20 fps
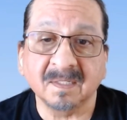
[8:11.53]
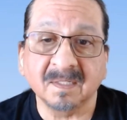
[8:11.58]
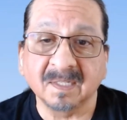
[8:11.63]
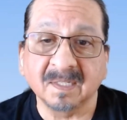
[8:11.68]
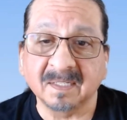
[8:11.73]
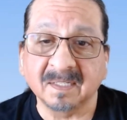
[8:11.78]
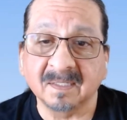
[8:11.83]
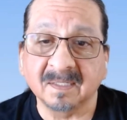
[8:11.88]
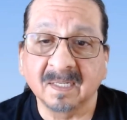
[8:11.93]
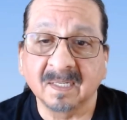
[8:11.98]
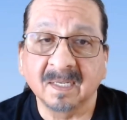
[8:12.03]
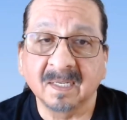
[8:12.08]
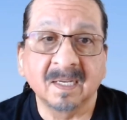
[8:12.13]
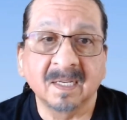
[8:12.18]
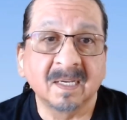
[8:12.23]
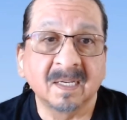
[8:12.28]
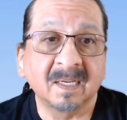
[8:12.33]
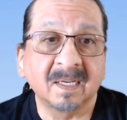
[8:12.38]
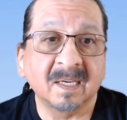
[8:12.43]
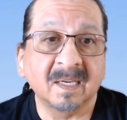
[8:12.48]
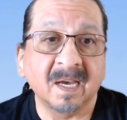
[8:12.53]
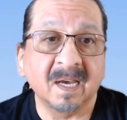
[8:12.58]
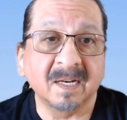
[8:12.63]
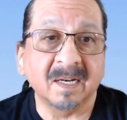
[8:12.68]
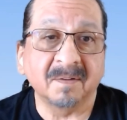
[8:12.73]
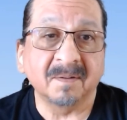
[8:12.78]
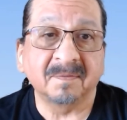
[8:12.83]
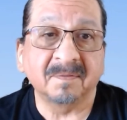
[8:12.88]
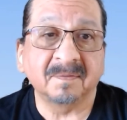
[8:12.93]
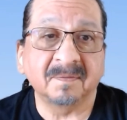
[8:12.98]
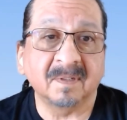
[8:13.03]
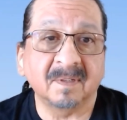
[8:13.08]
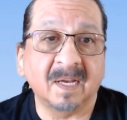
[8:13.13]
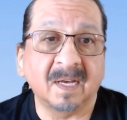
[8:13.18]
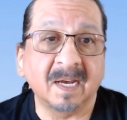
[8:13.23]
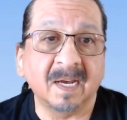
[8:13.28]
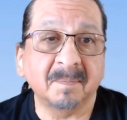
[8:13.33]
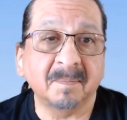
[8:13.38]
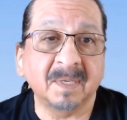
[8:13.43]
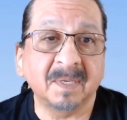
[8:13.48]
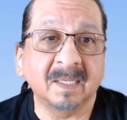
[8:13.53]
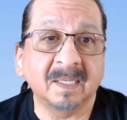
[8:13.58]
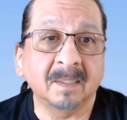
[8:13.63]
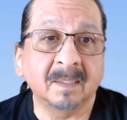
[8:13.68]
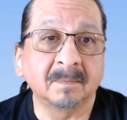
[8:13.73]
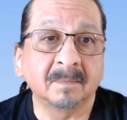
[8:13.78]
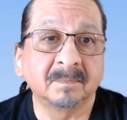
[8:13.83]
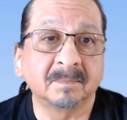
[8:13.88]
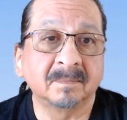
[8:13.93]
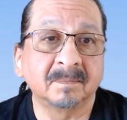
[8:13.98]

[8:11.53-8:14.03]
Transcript: that's kind of IP.